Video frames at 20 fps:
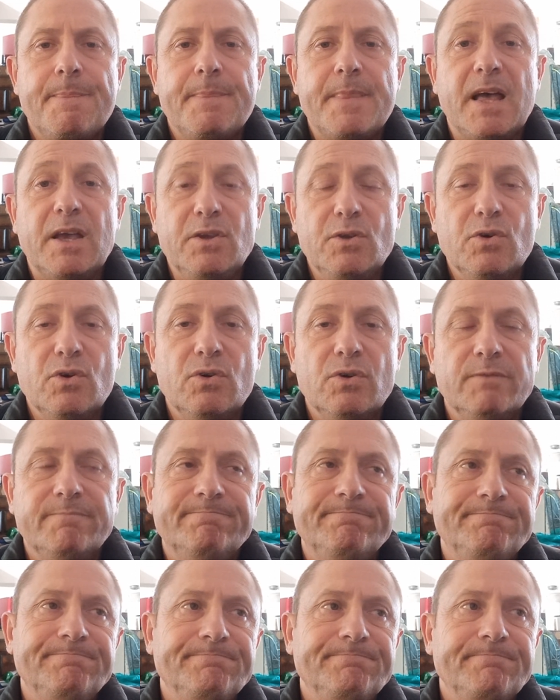that
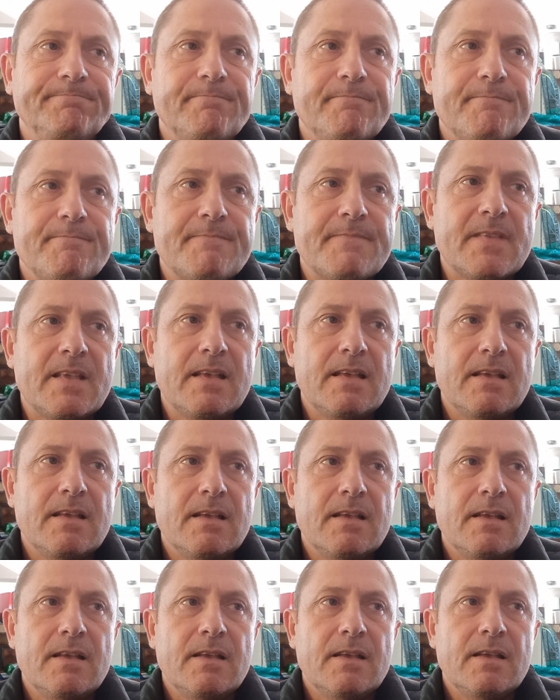
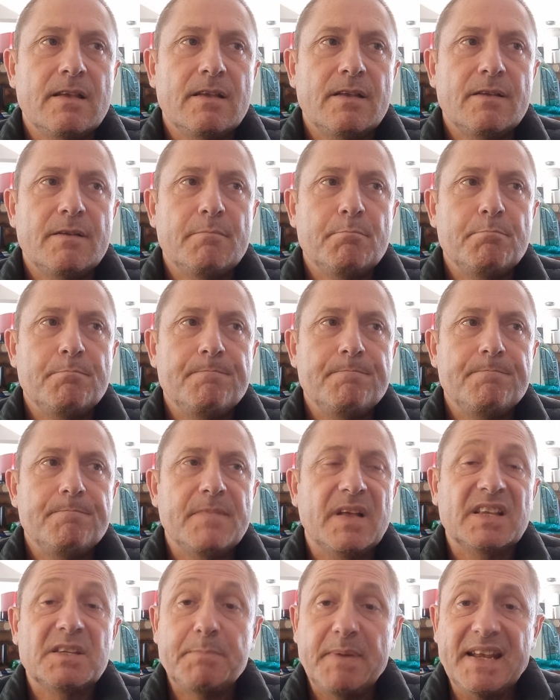
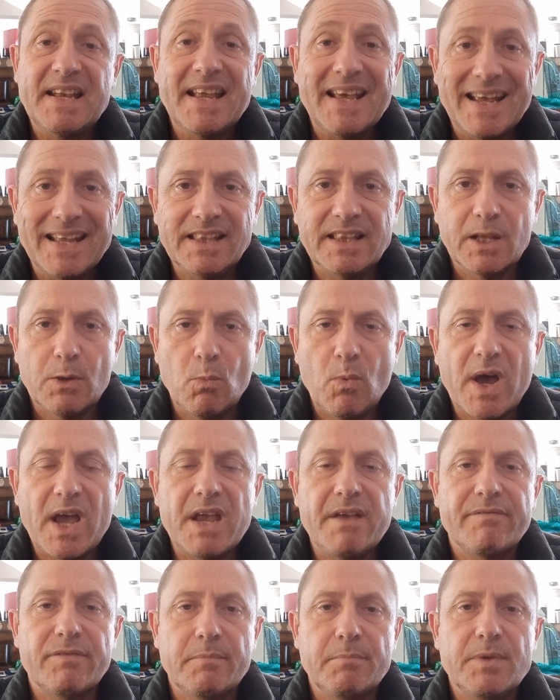it's been hidden away
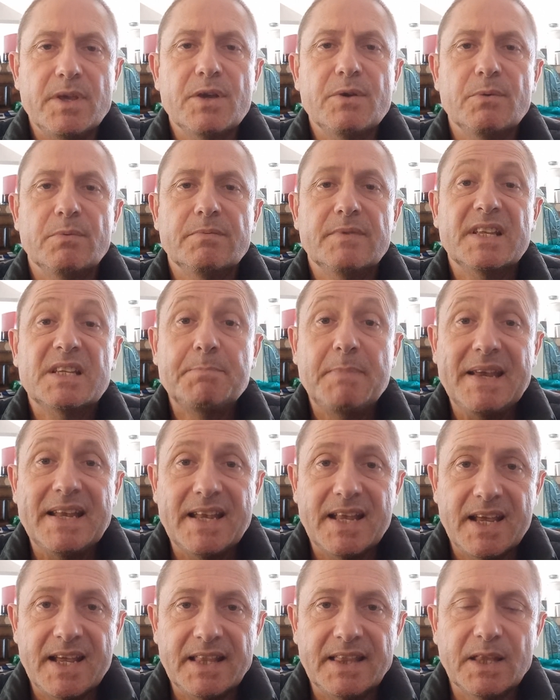from you. It's been
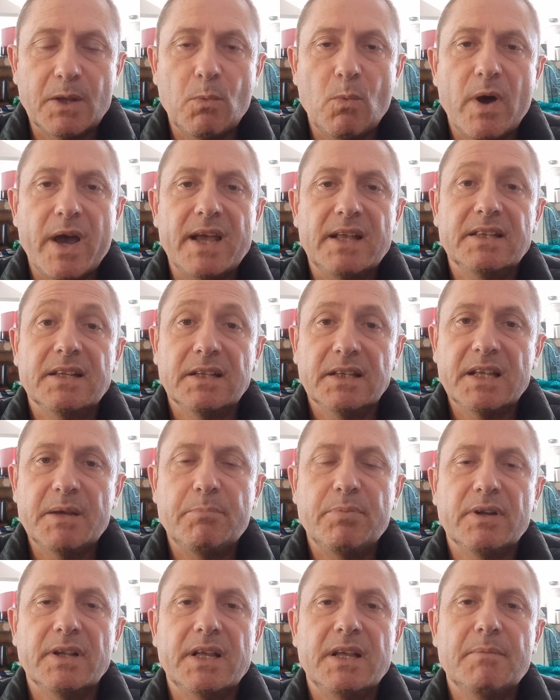hidden away
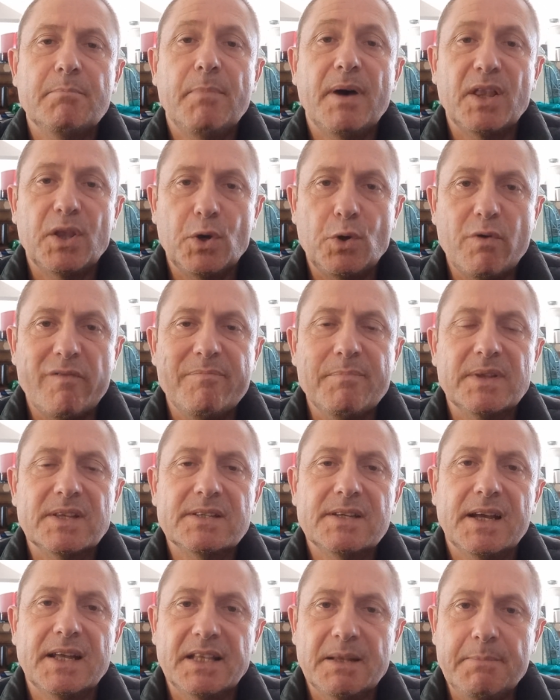deliberately by the government
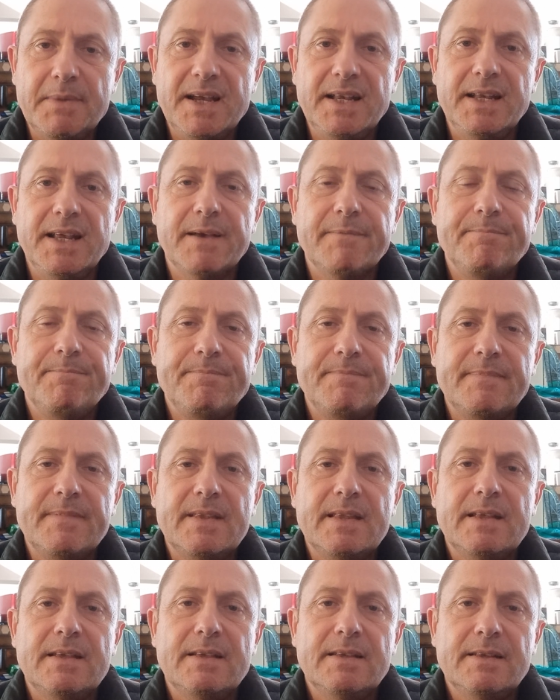and the media.
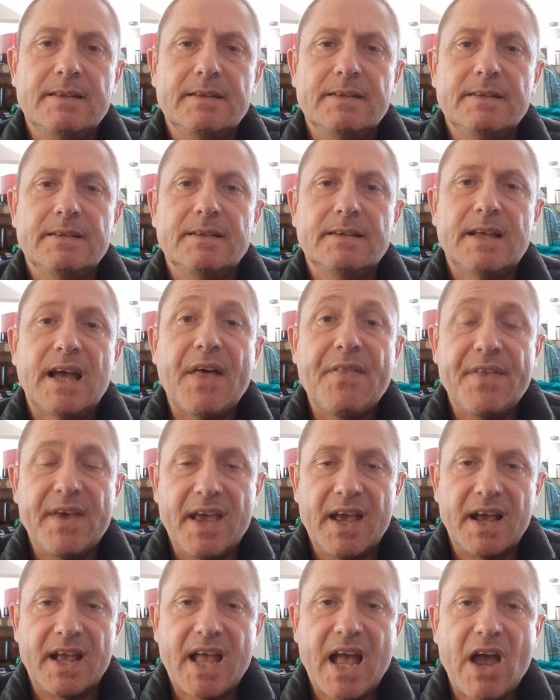And they
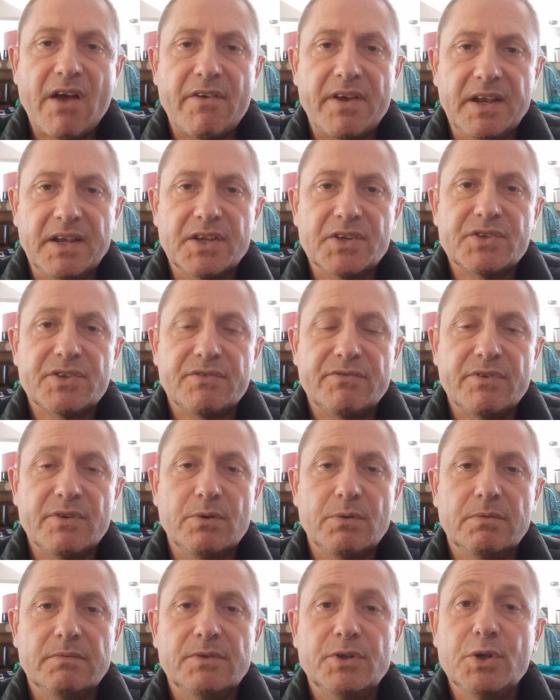are carrying this
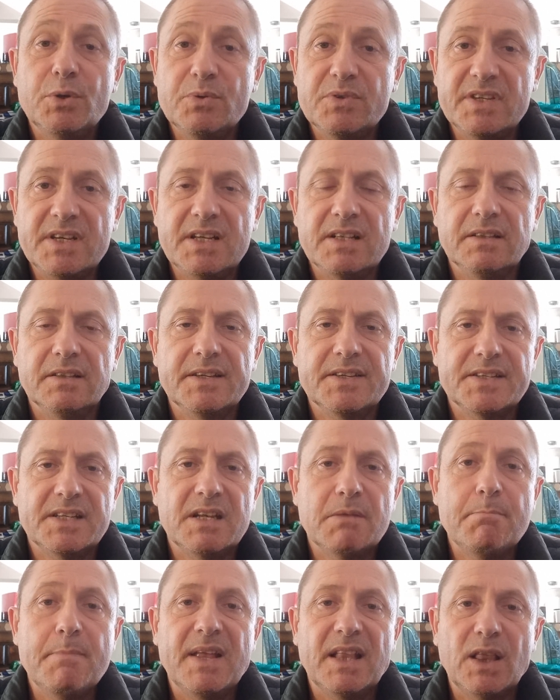through. New Zealand is in the
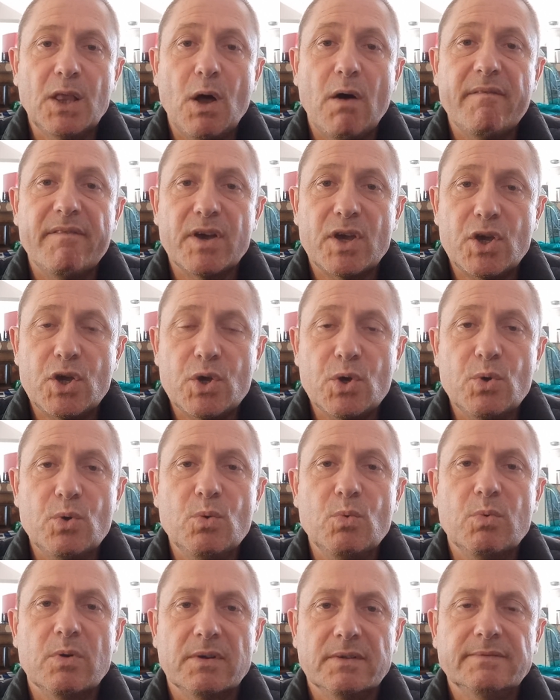middle of a coup